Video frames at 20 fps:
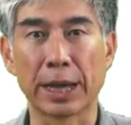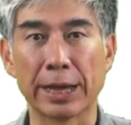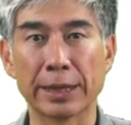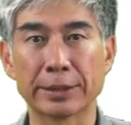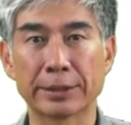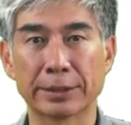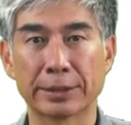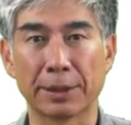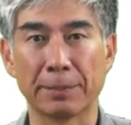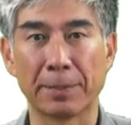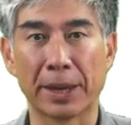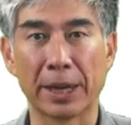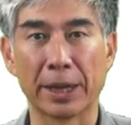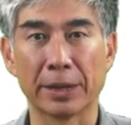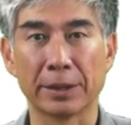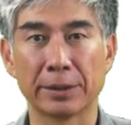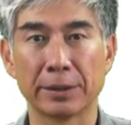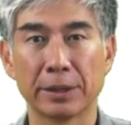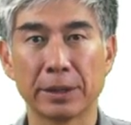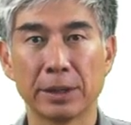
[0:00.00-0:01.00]

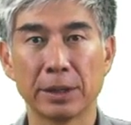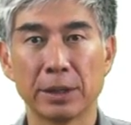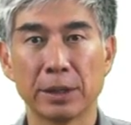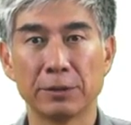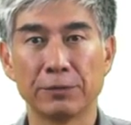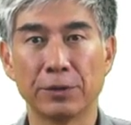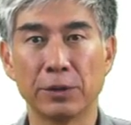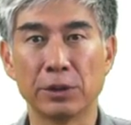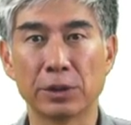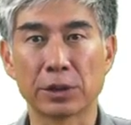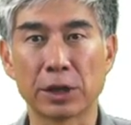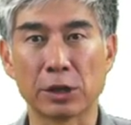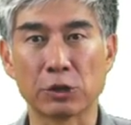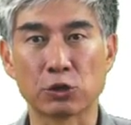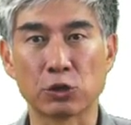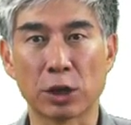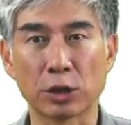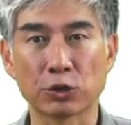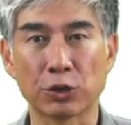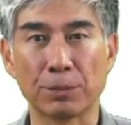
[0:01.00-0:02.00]
estimate for a
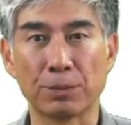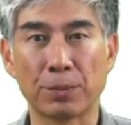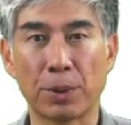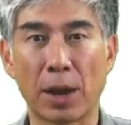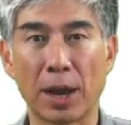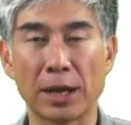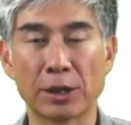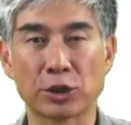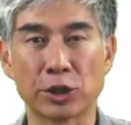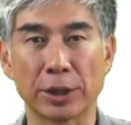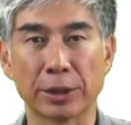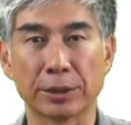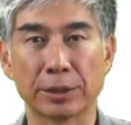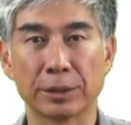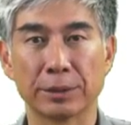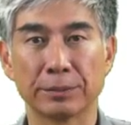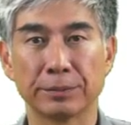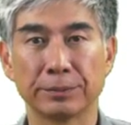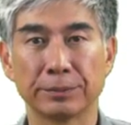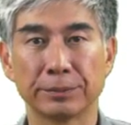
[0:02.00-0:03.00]
construction project.
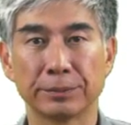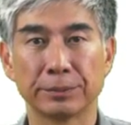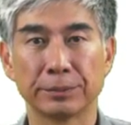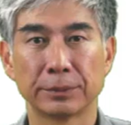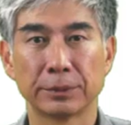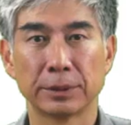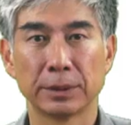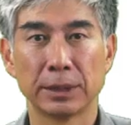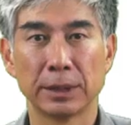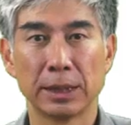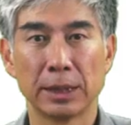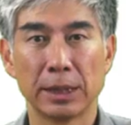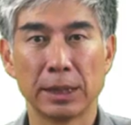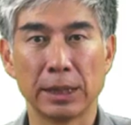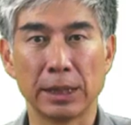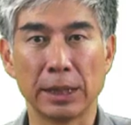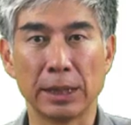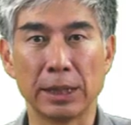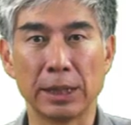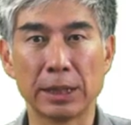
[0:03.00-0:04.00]

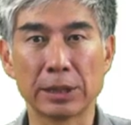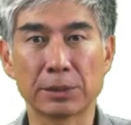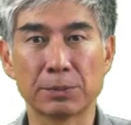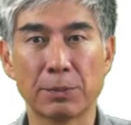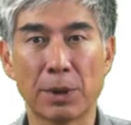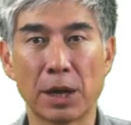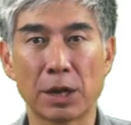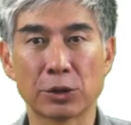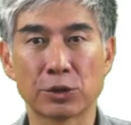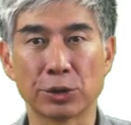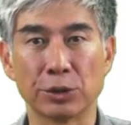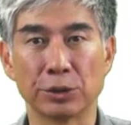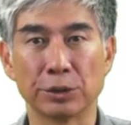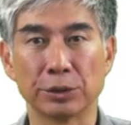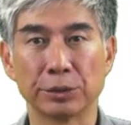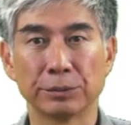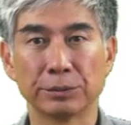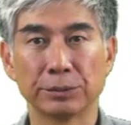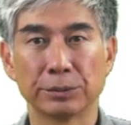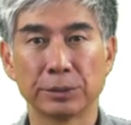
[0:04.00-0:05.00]
In this
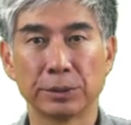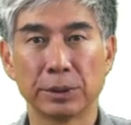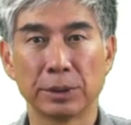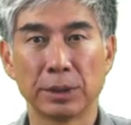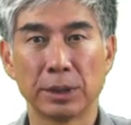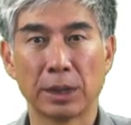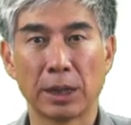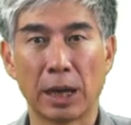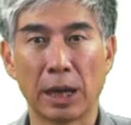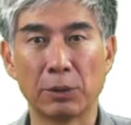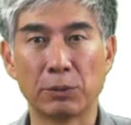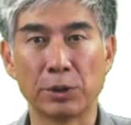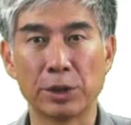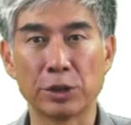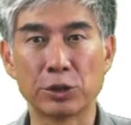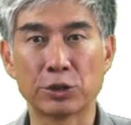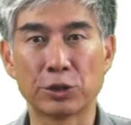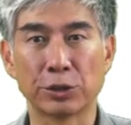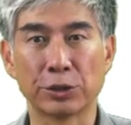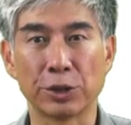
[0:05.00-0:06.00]
module, I will
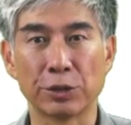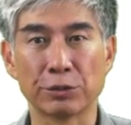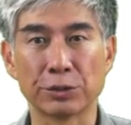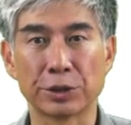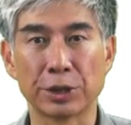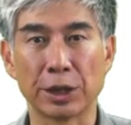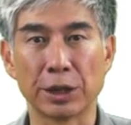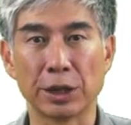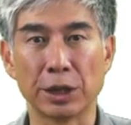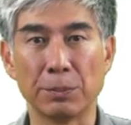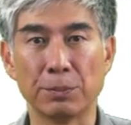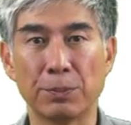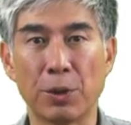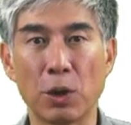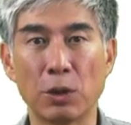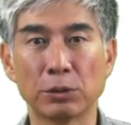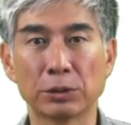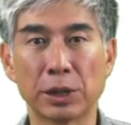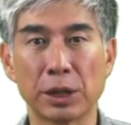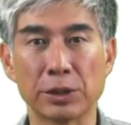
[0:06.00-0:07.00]
introduce the
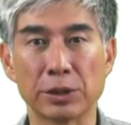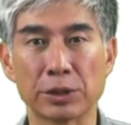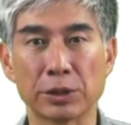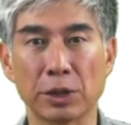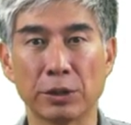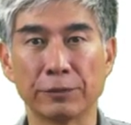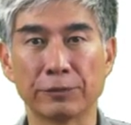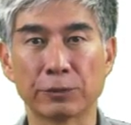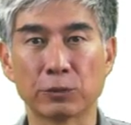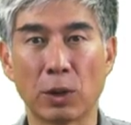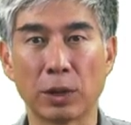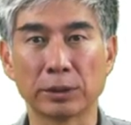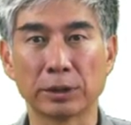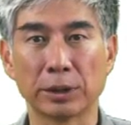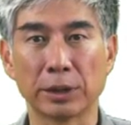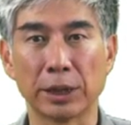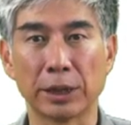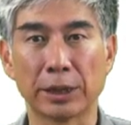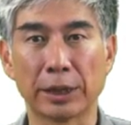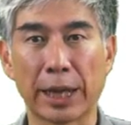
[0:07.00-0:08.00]
importance of
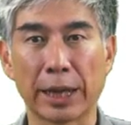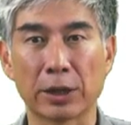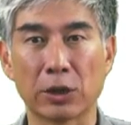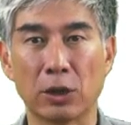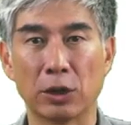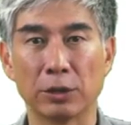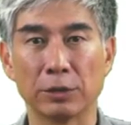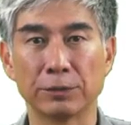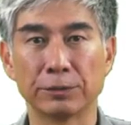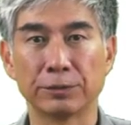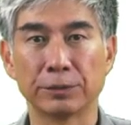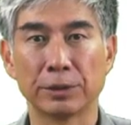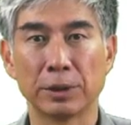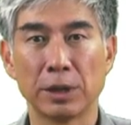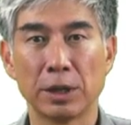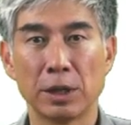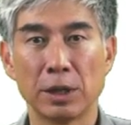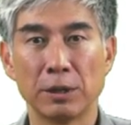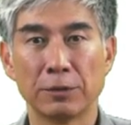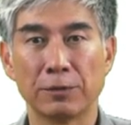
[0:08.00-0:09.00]
quantity takeoff
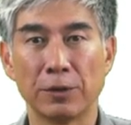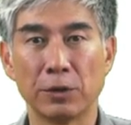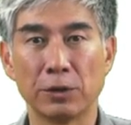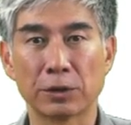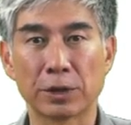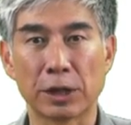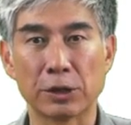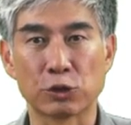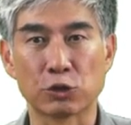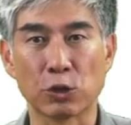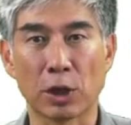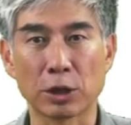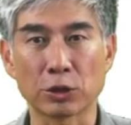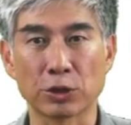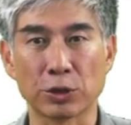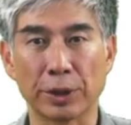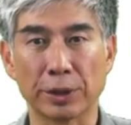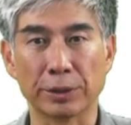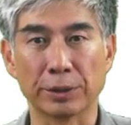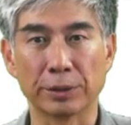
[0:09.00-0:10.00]
for construction